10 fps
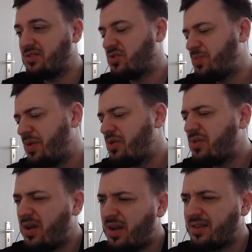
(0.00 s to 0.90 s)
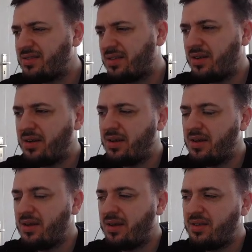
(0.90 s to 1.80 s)
The spirit,
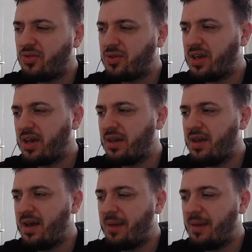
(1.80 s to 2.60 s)
it's okay,